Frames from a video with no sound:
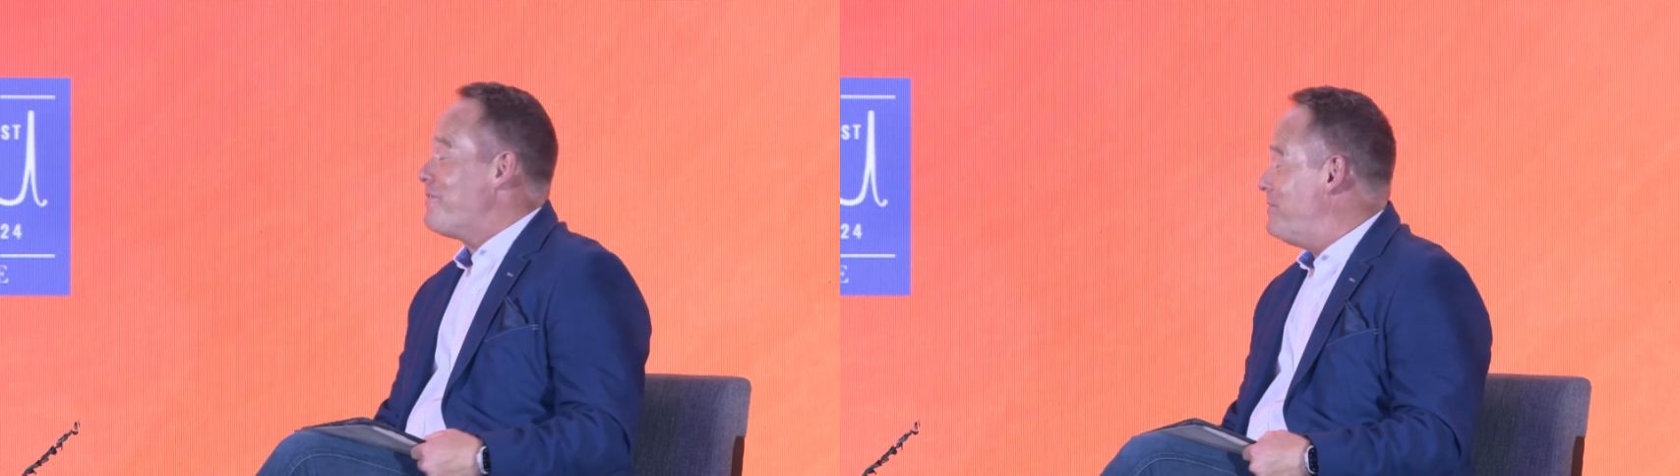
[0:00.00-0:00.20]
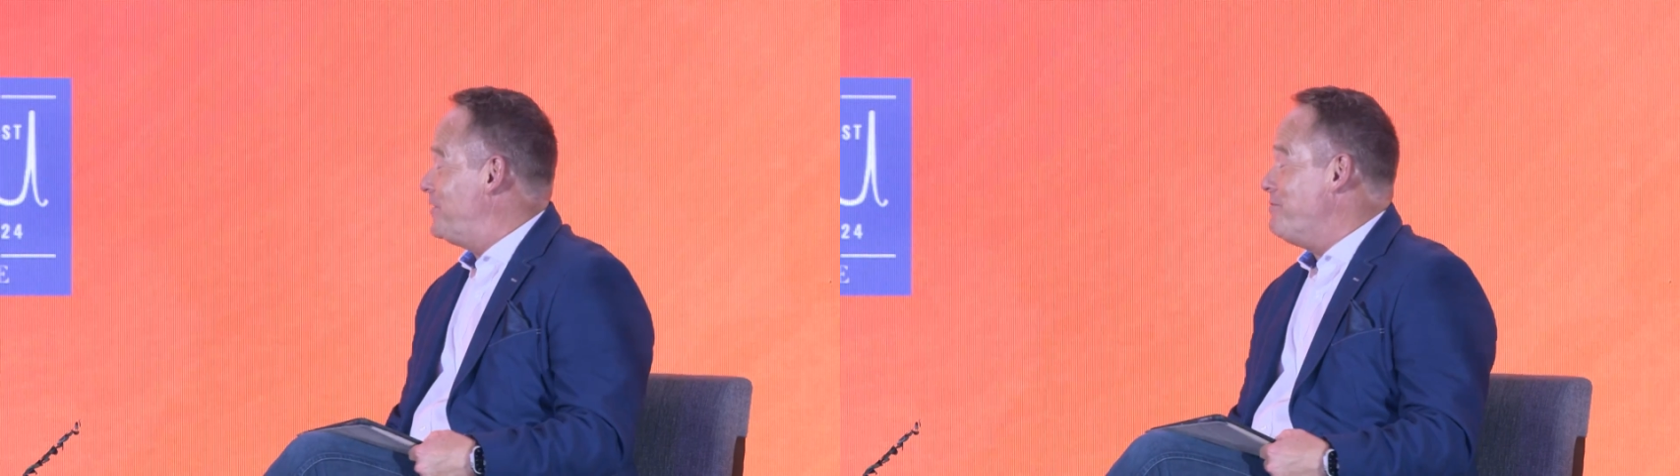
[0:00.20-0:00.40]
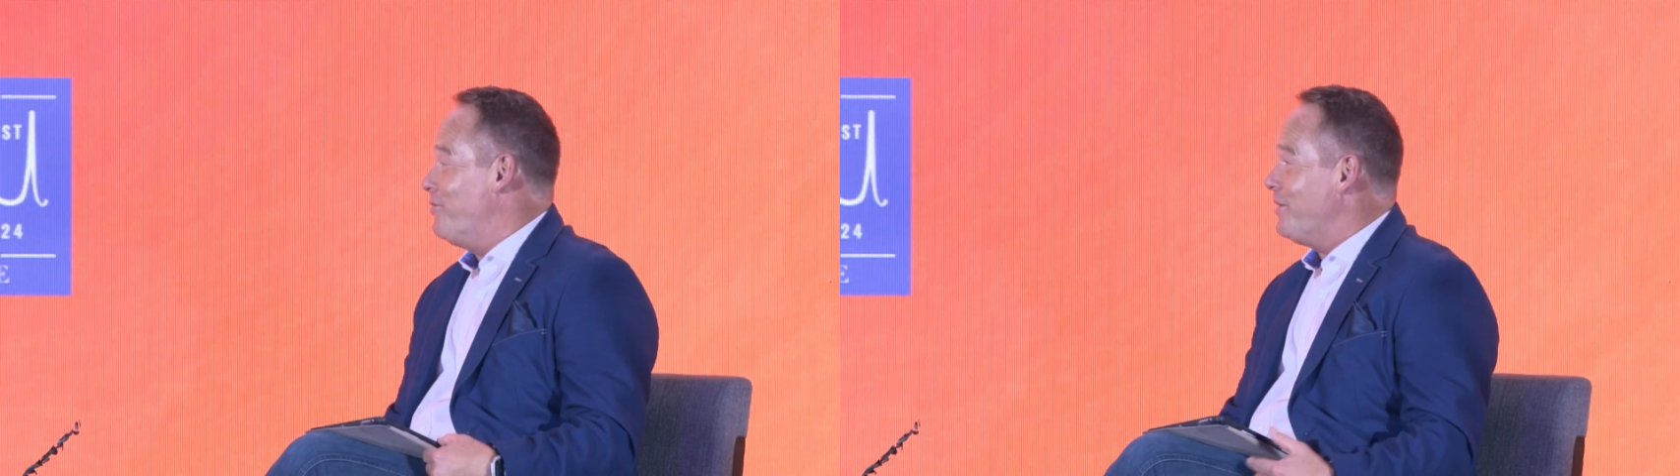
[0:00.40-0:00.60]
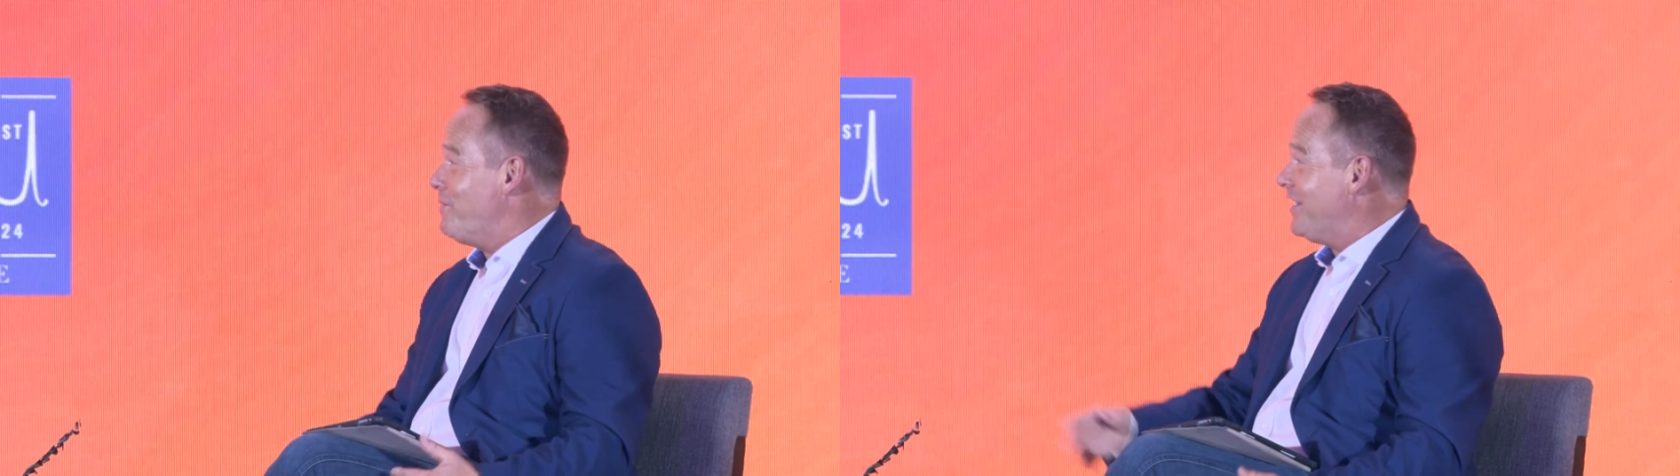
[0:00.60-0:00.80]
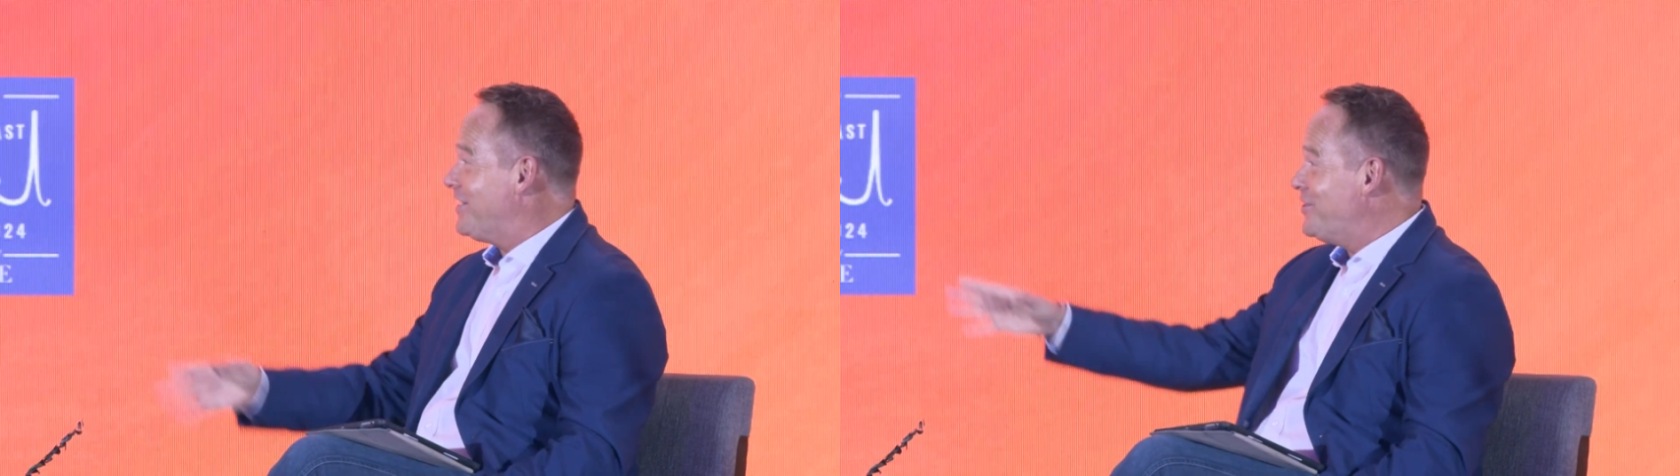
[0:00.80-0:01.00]
busy morning.
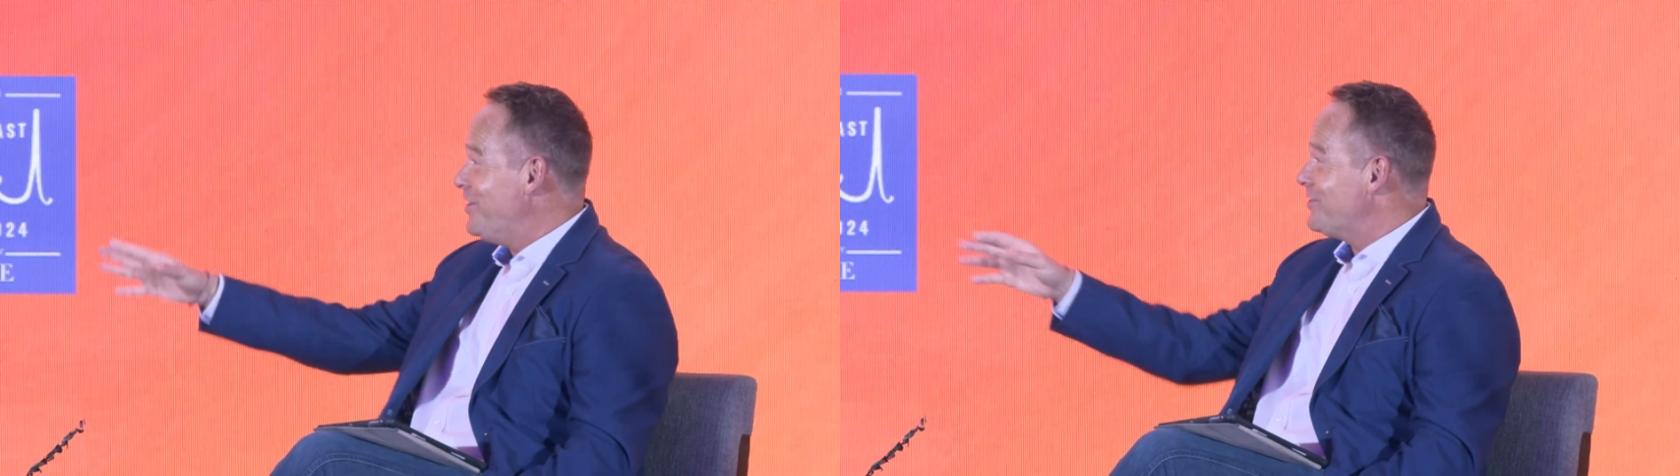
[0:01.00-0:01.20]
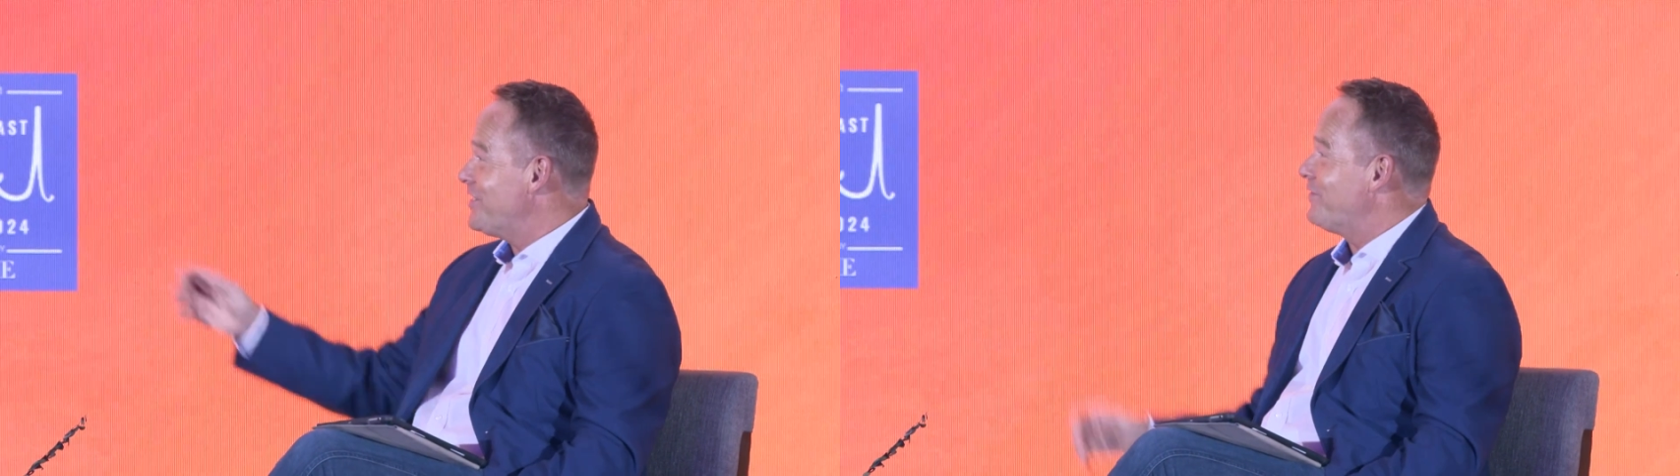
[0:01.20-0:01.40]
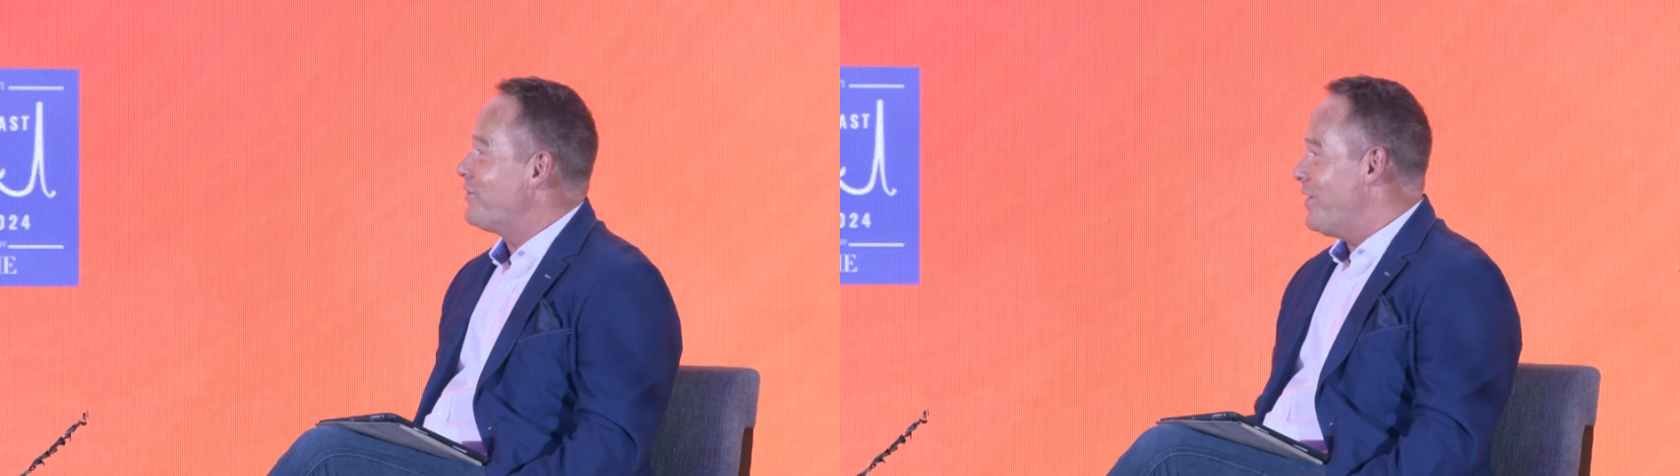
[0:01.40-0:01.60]
We had a chance to have a